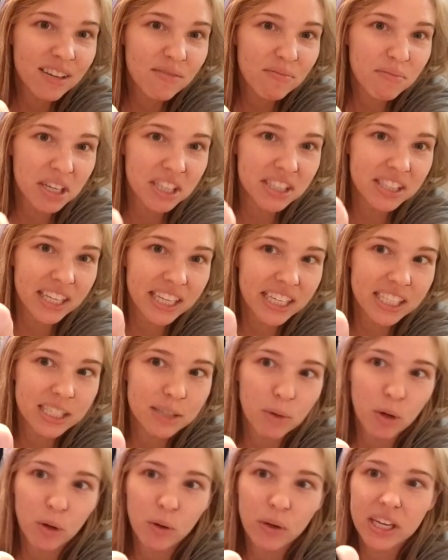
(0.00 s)
but it's like
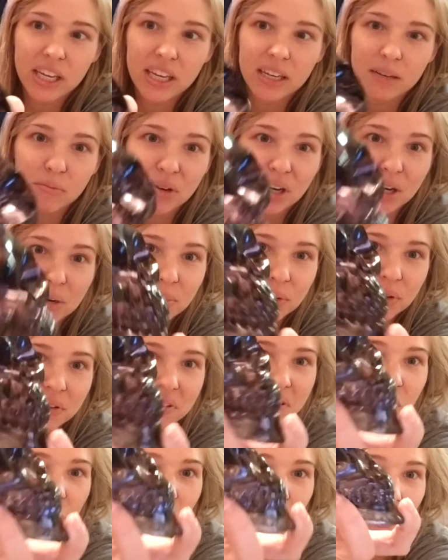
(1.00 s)
smoky and purple.
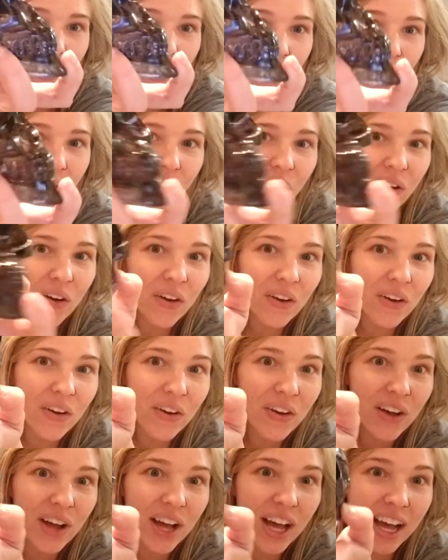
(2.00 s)

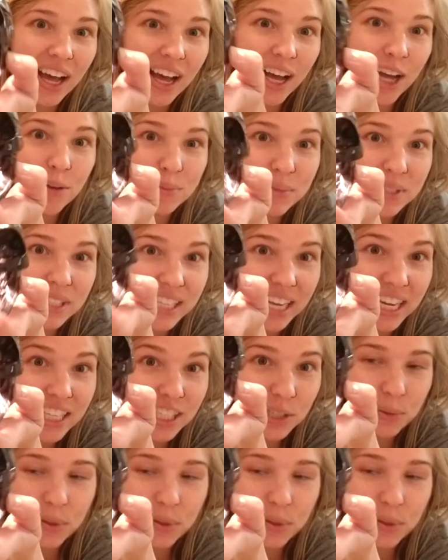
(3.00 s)
Obsessed